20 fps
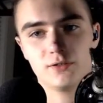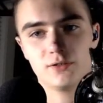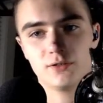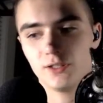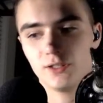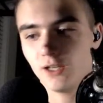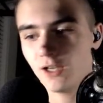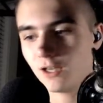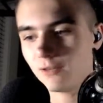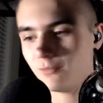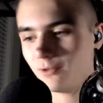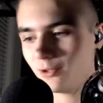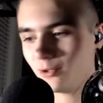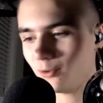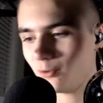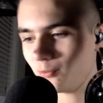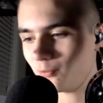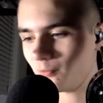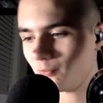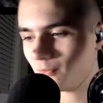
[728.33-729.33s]
Yeah, it'd be
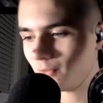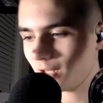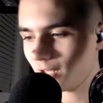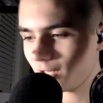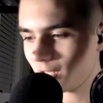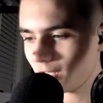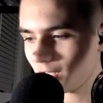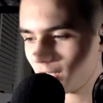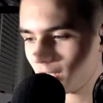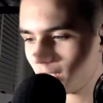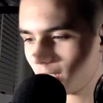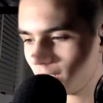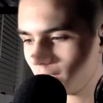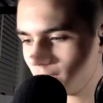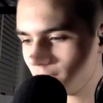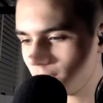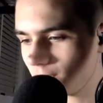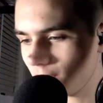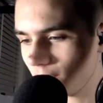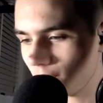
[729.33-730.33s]
cool.
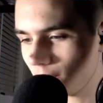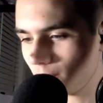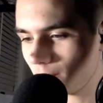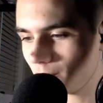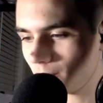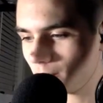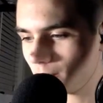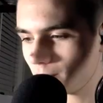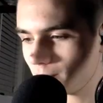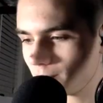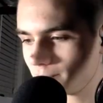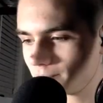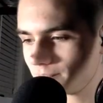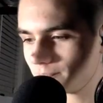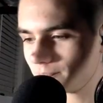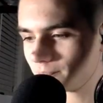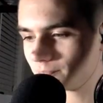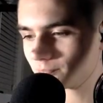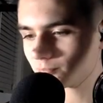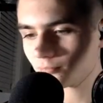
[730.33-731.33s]
So,
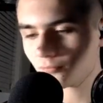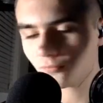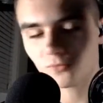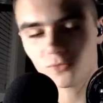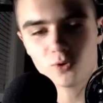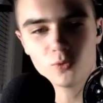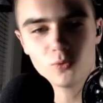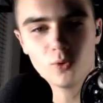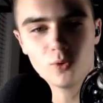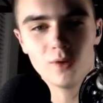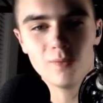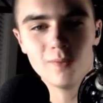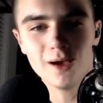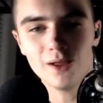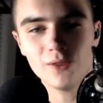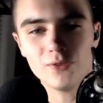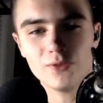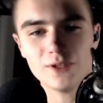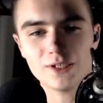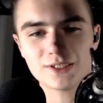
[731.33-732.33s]
what
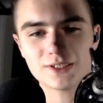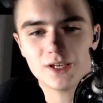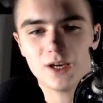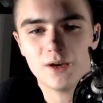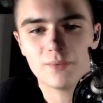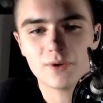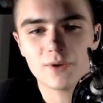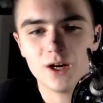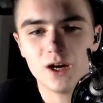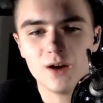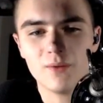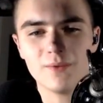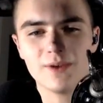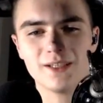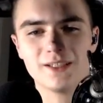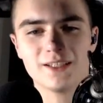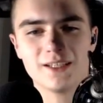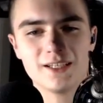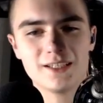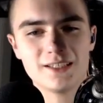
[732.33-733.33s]
about this
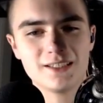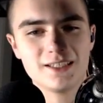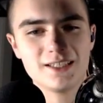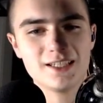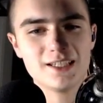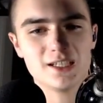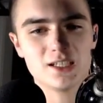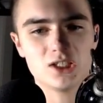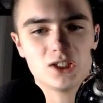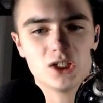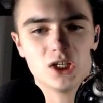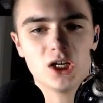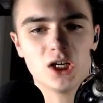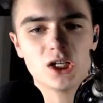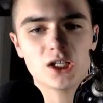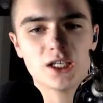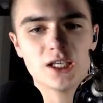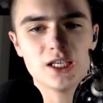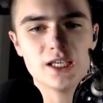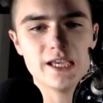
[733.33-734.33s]
upcoming
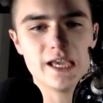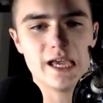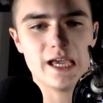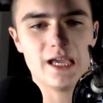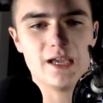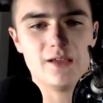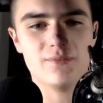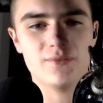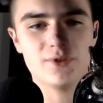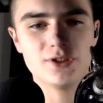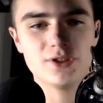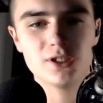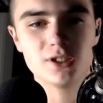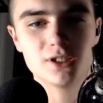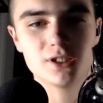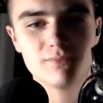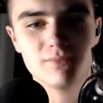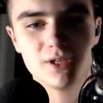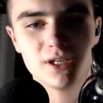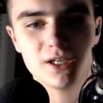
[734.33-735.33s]
Tennessee-Kentucky game? This has
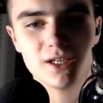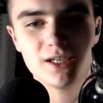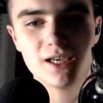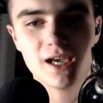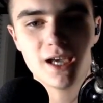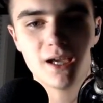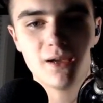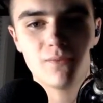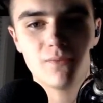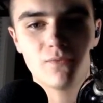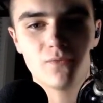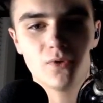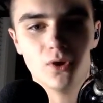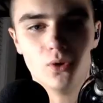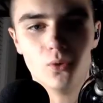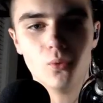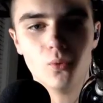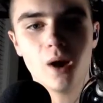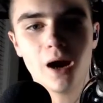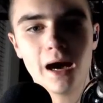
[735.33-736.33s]
been a game for
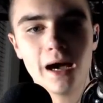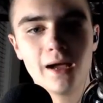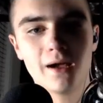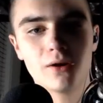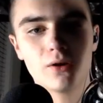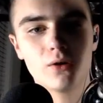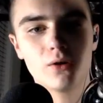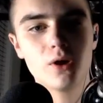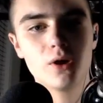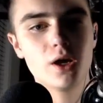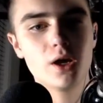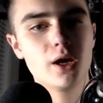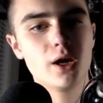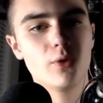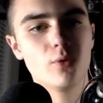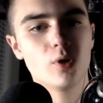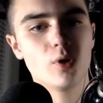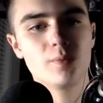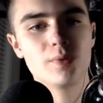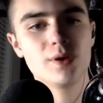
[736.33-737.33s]
a while
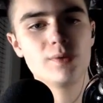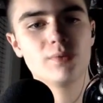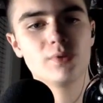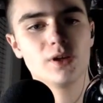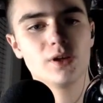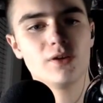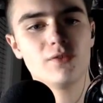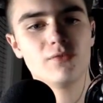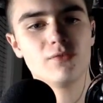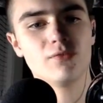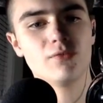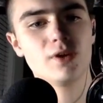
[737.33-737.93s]
where people have